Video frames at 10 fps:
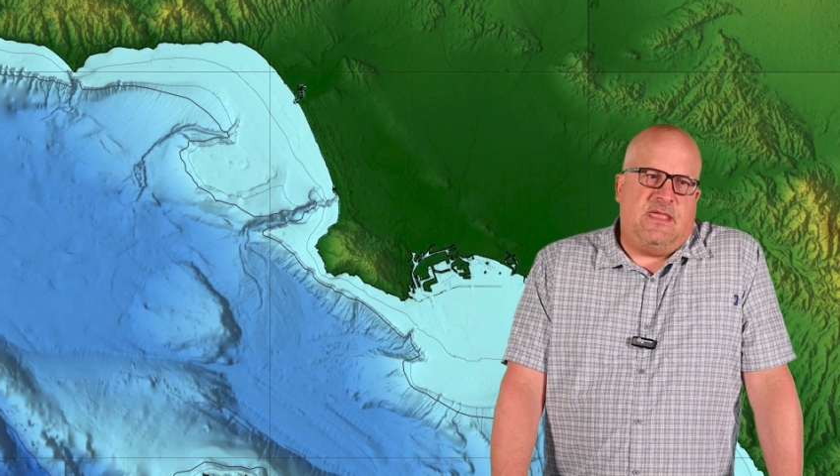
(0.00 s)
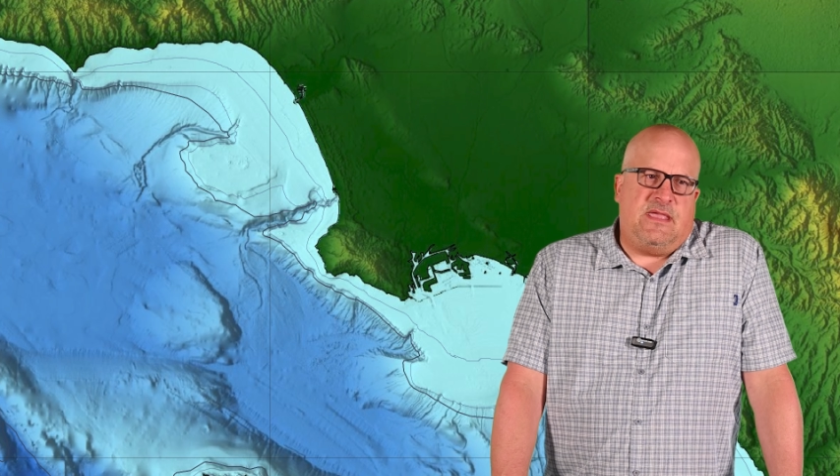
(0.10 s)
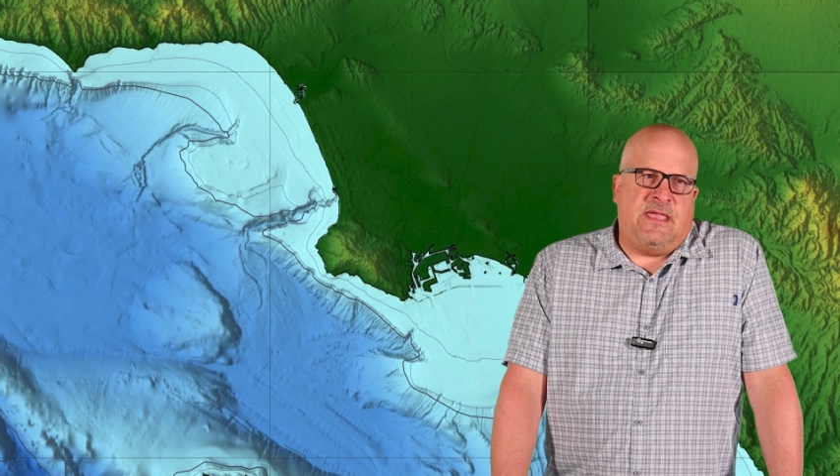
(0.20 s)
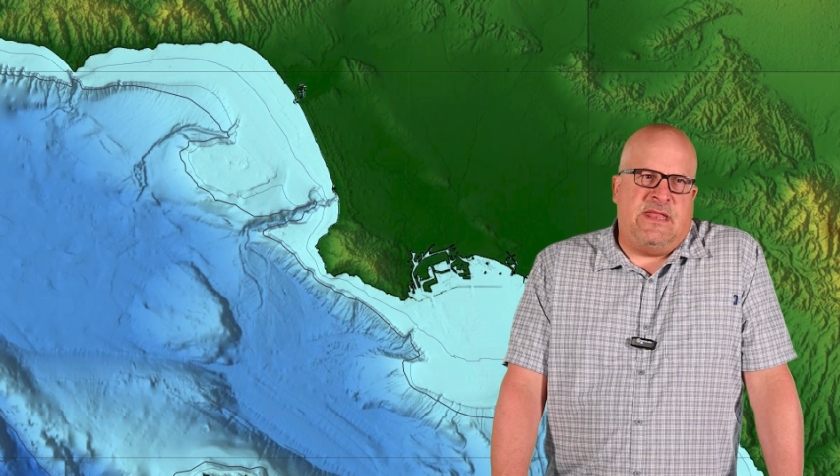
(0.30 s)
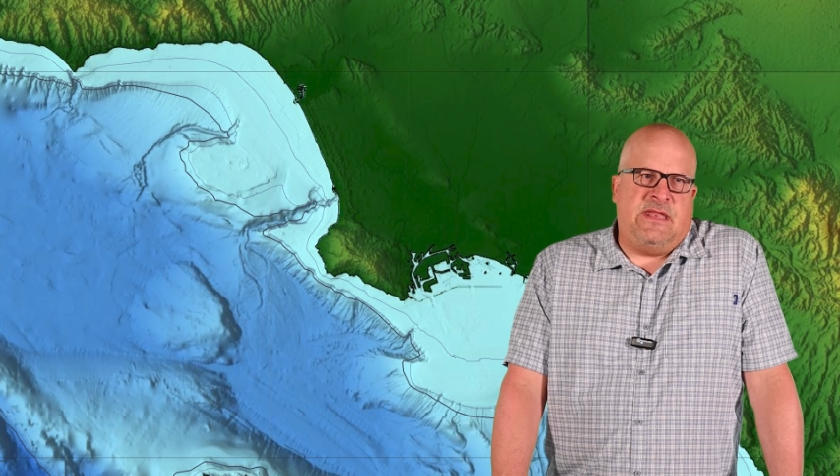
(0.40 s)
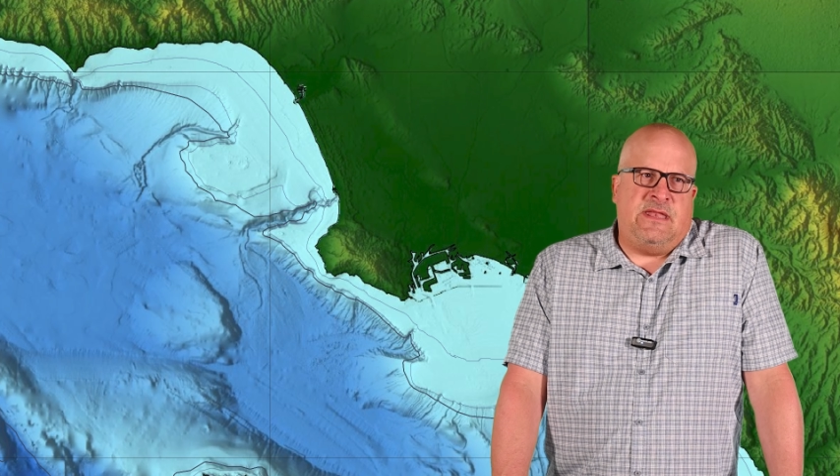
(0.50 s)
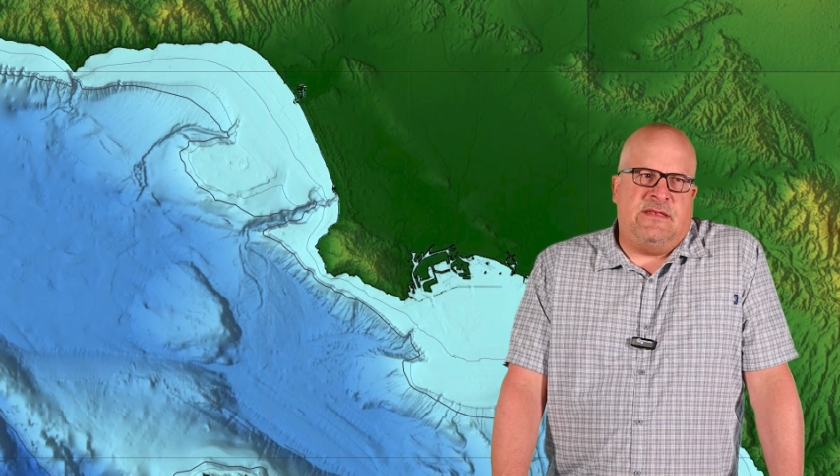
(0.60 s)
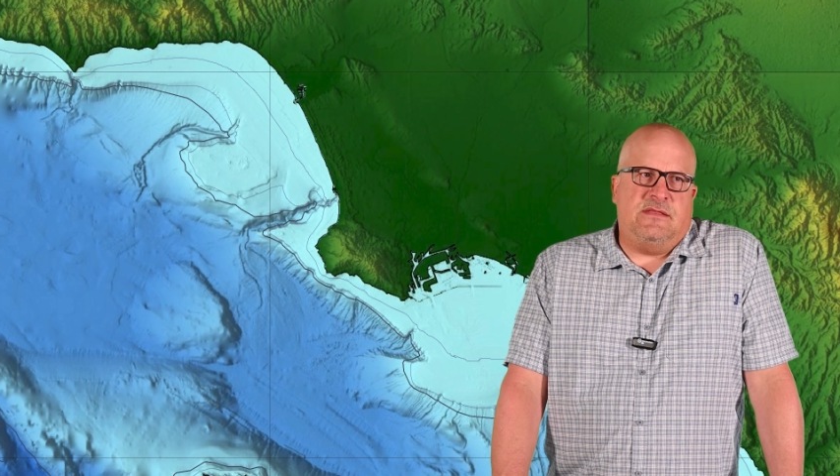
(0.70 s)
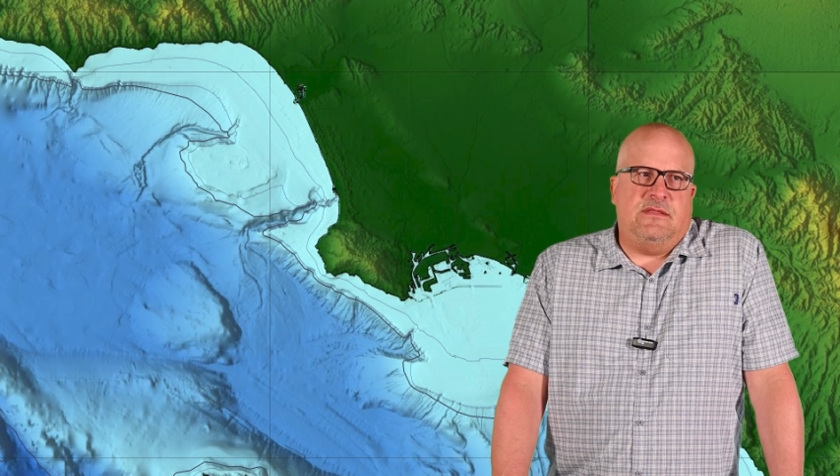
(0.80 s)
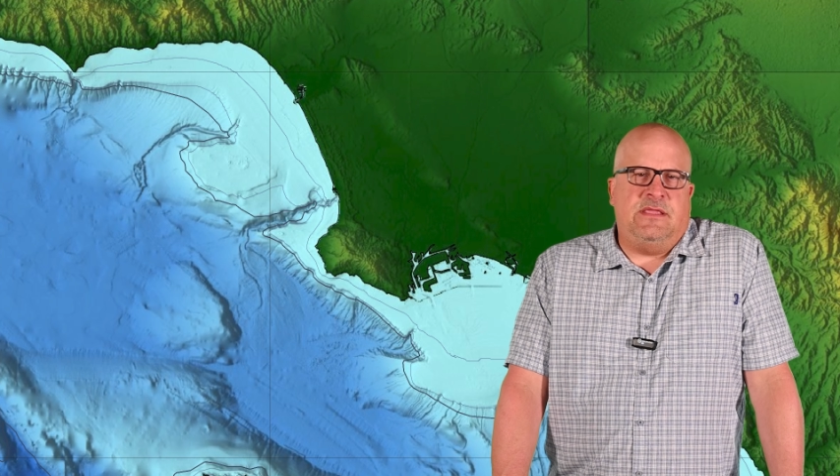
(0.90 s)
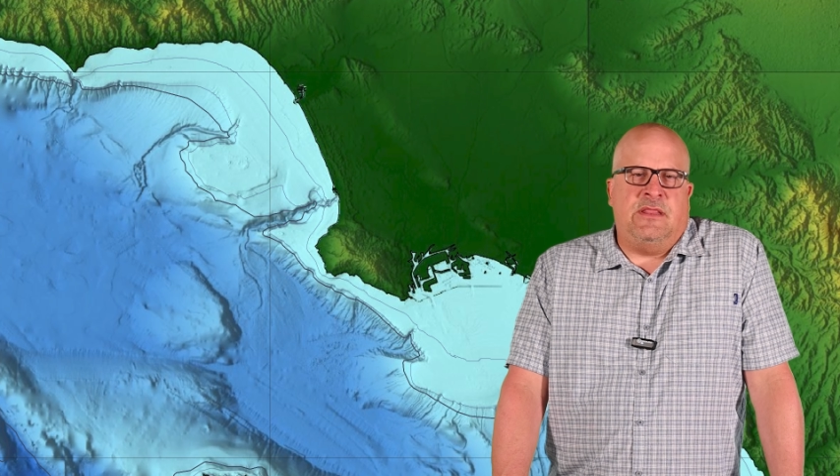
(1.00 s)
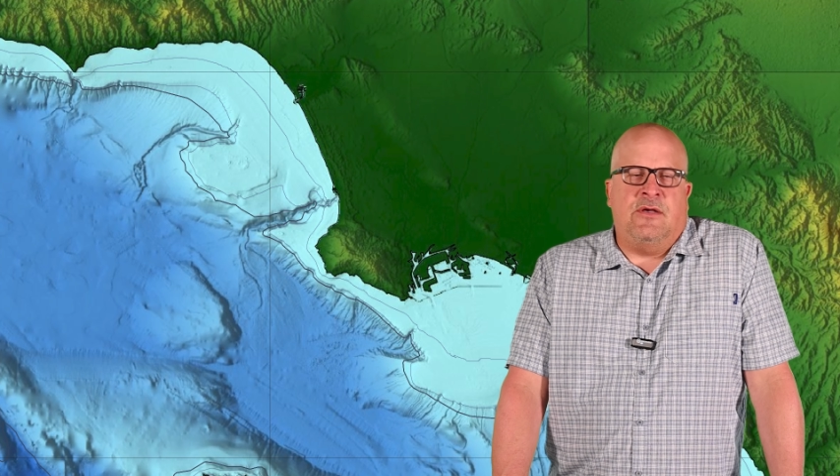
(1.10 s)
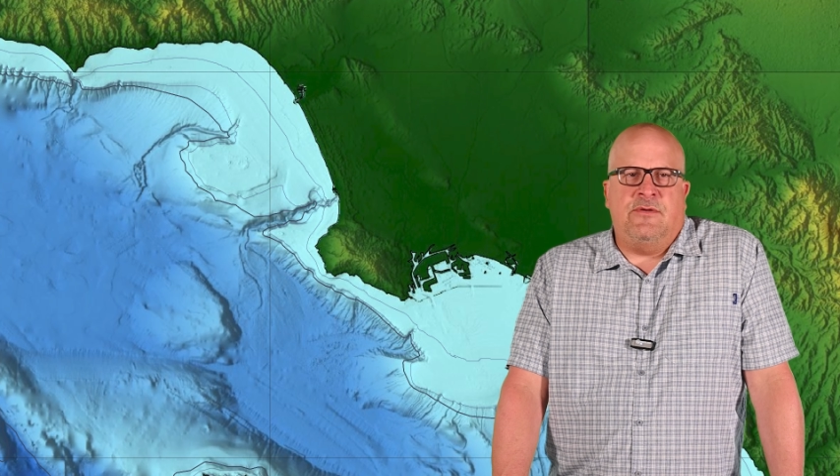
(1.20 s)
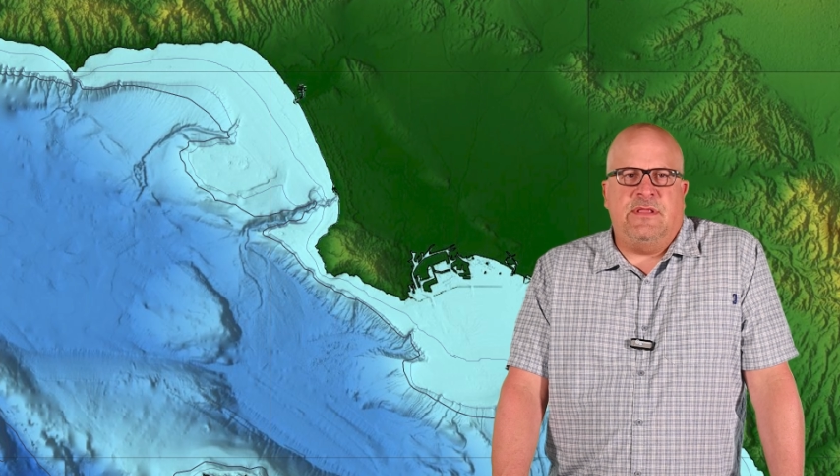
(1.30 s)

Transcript: And then, you know,